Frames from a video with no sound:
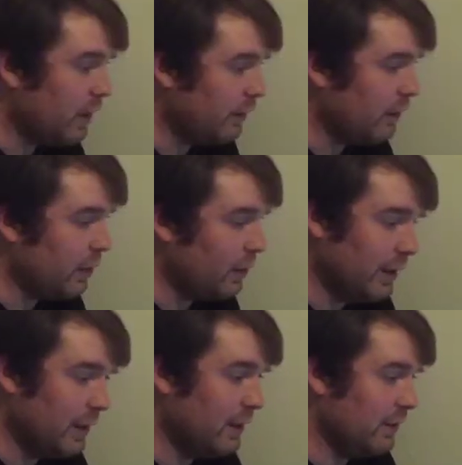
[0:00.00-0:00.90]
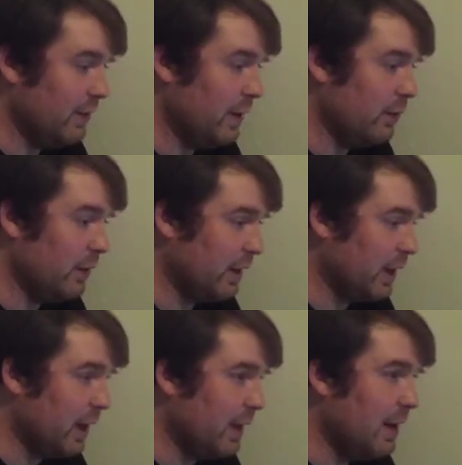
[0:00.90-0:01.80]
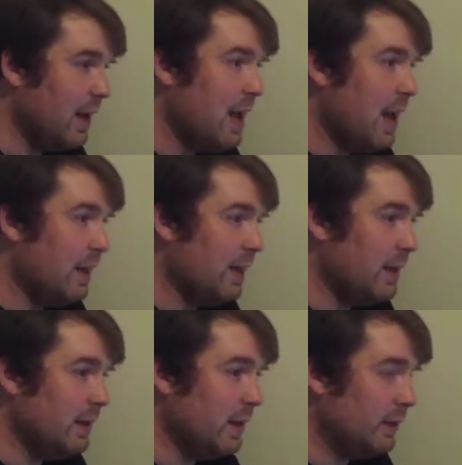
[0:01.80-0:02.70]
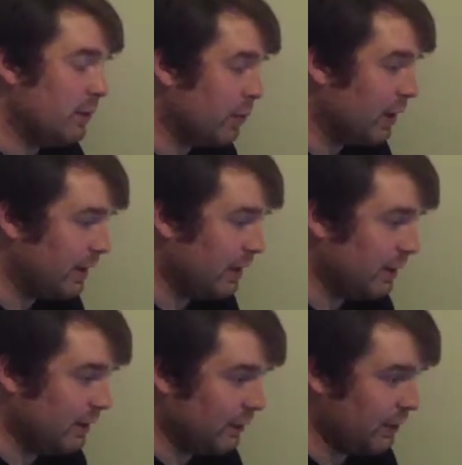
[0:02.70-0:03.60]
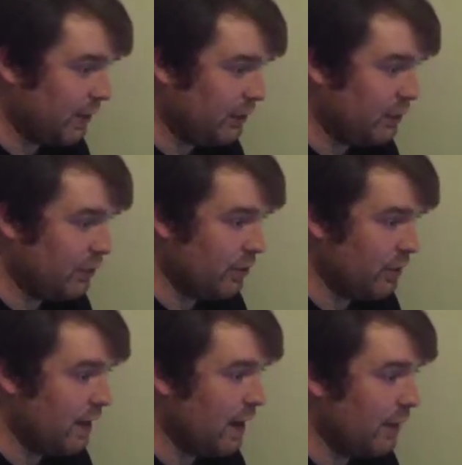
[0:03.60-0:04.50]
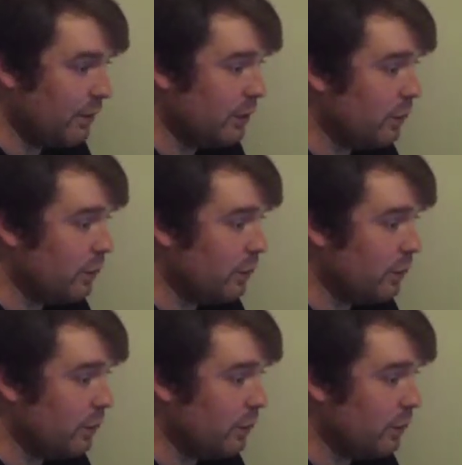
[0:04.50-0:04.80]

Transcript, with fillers: has a one night stand with a guy and then gets pregnant and decides she's going to have an